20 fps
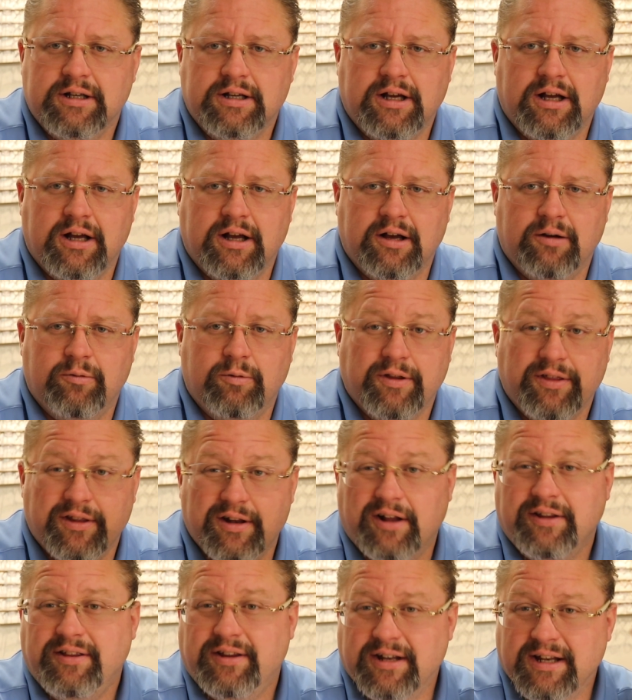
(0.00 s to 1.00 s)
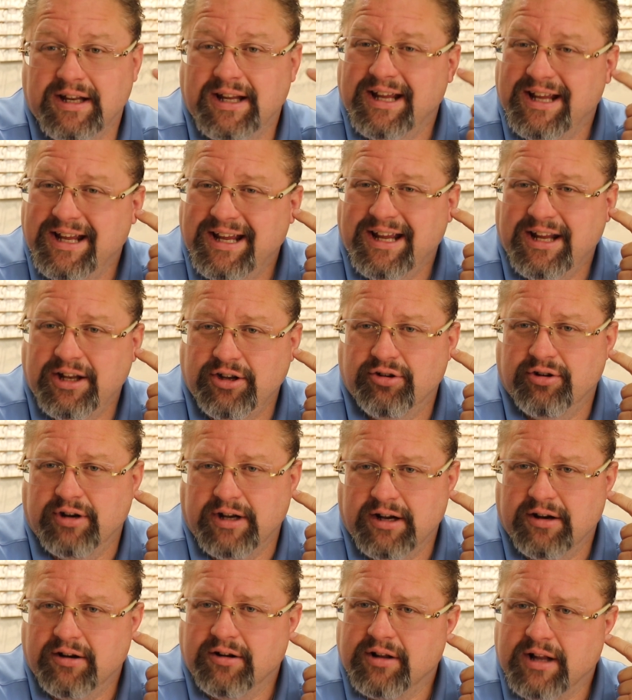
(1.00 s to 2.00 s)
with nothing in your
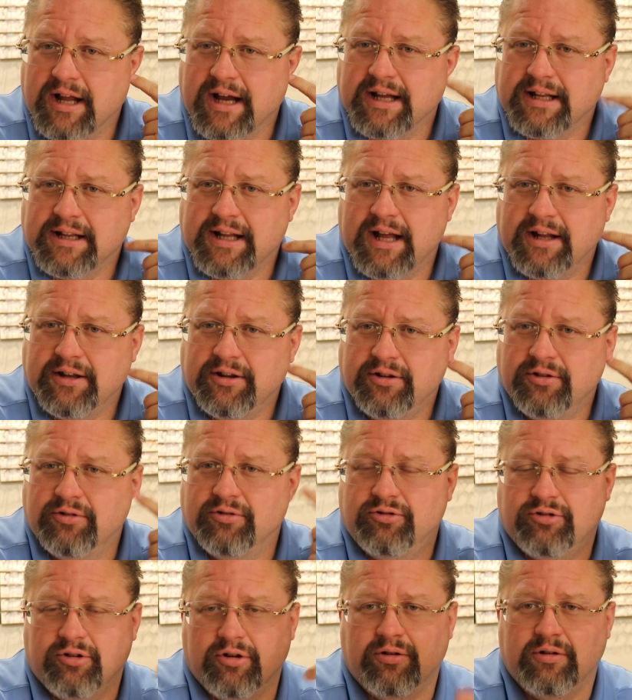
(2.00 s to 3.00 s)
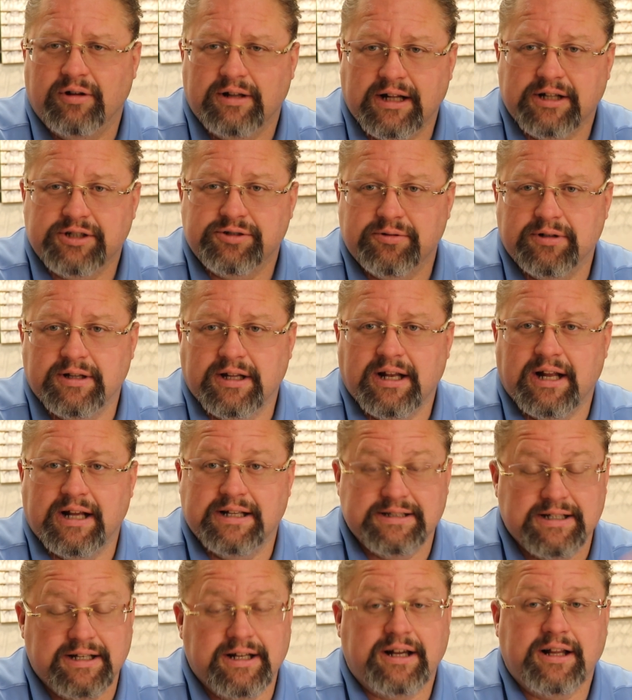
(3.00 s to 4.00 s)
ear like that too, so that's really
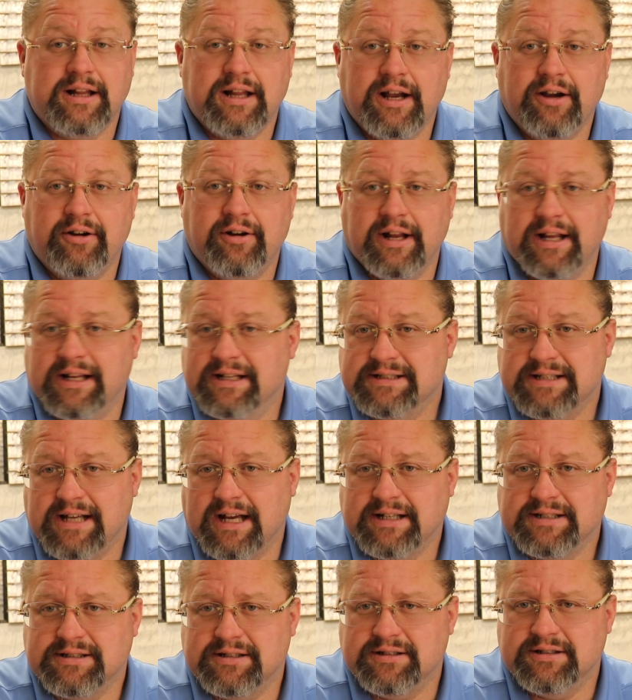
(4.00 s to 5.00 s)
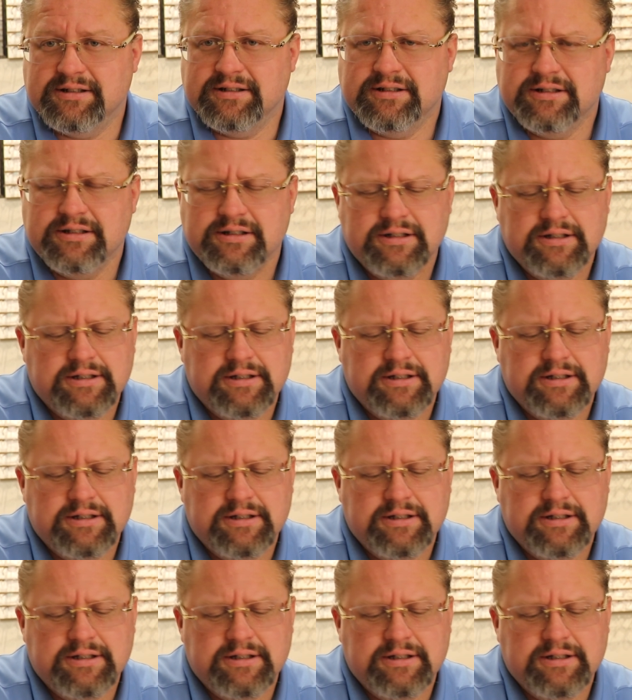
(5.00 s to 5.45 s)
nice, and the clarity is excellent.